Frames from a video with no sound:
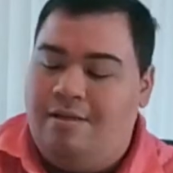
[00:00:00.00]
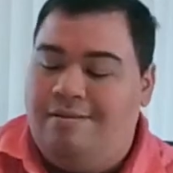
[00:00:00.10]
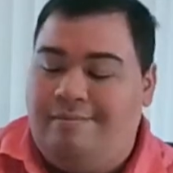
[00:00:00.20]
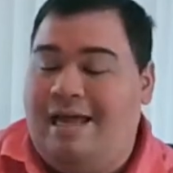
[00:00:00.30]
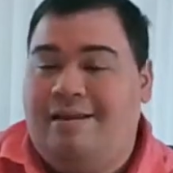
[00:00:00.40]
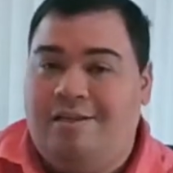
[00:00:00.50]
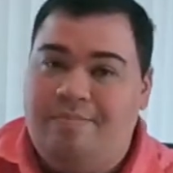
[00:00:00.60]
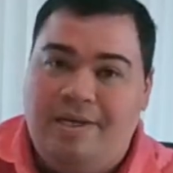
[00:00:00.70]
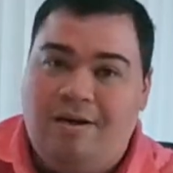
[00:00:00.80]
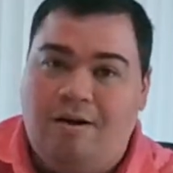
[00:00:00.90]
That
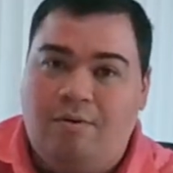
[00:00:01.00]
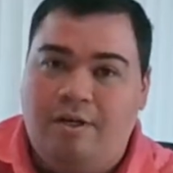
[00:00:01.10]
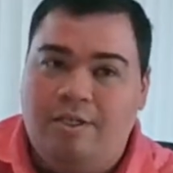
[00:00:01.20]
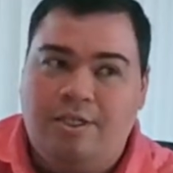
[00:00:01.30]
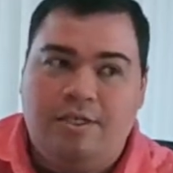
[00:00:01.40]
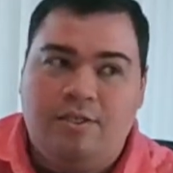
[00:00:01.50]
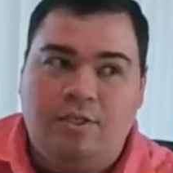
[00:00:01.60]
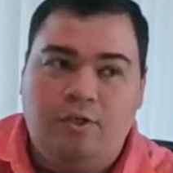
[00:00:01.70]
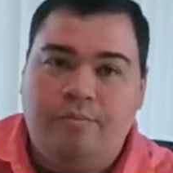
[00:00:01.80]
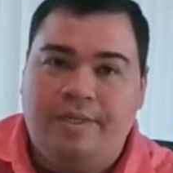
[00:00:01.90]
could be a hot water jug
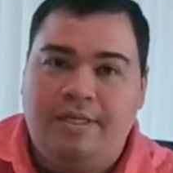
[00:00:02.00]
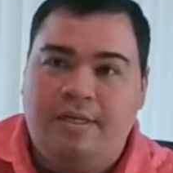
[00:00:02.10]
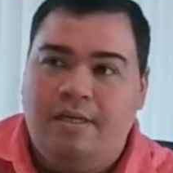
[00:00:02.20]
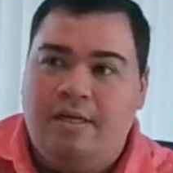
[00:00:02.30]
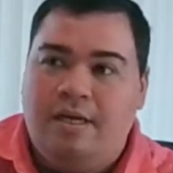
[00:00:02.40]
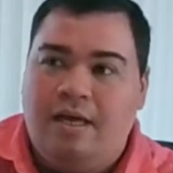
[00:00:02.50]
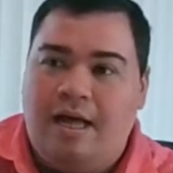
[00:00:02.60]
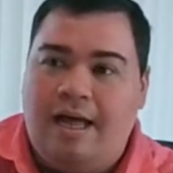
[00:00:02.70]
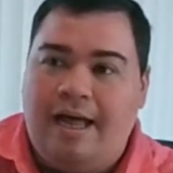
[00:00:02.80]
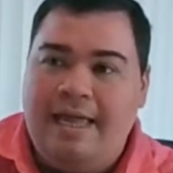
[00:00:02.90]
too, but
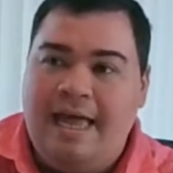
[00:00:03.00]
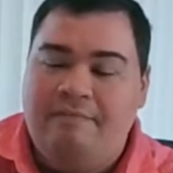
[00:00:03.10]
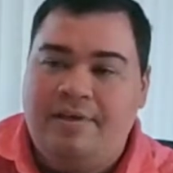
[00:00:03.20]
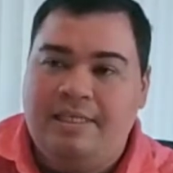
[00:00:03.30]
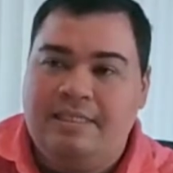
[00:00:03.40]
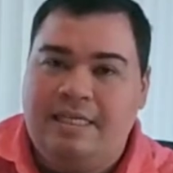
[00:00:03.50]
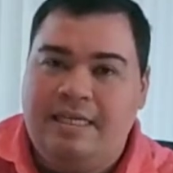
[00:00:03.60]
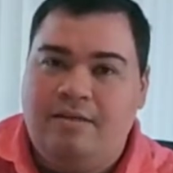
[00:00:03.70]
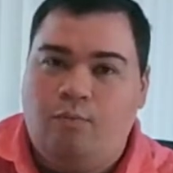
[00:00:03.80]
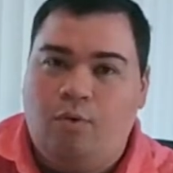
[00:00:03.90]
I haven't
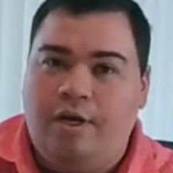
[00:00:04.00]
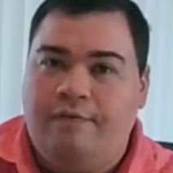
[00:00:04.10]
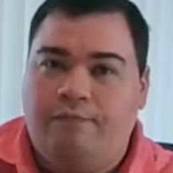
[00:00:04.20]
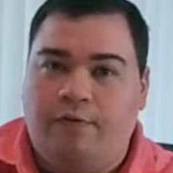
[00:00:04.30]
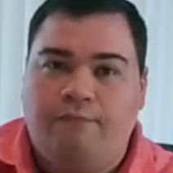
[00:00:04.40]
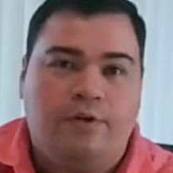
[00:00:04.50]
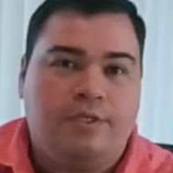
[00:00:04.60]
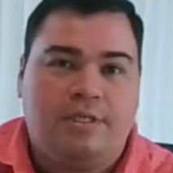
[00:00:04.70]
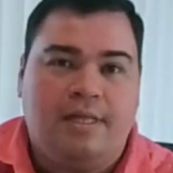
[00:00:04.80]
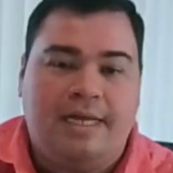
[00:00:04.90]
seen one for
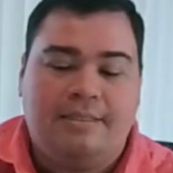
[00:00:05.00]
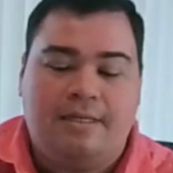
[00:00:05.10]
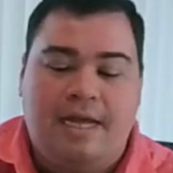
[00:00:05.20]
first class.